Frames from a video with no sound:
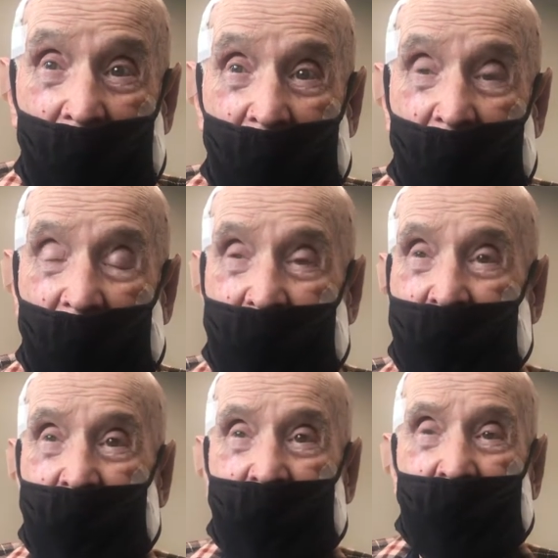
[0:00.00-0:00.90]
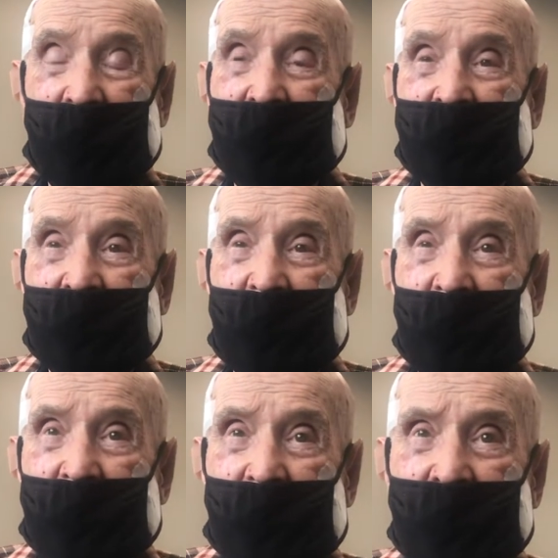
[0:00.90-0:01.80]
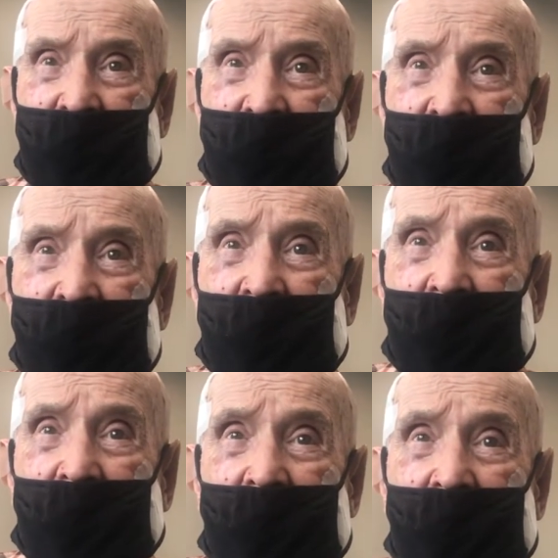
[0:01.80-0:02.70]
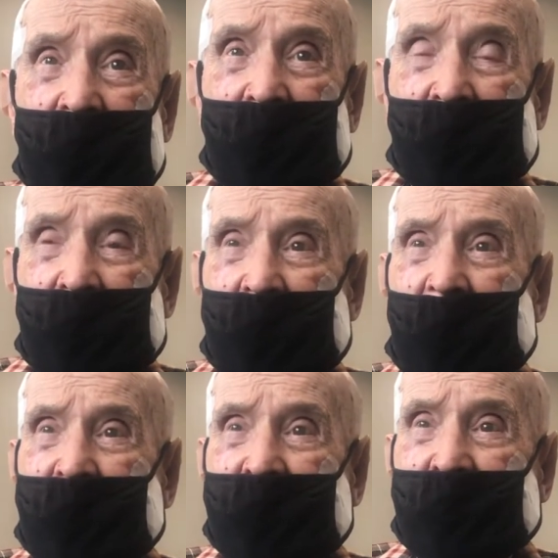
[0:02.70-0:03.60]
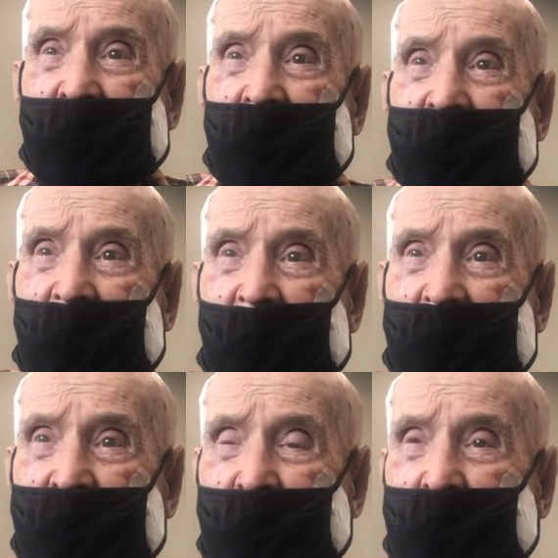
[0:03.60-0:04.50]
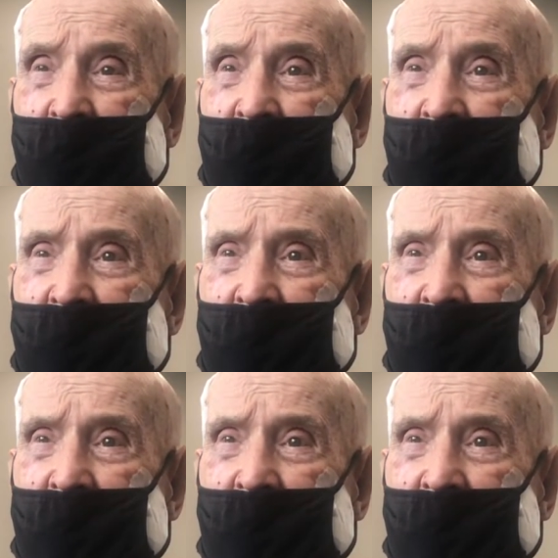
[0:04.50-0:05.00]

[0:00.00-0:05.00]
I didn't see any other than night flights. We were at an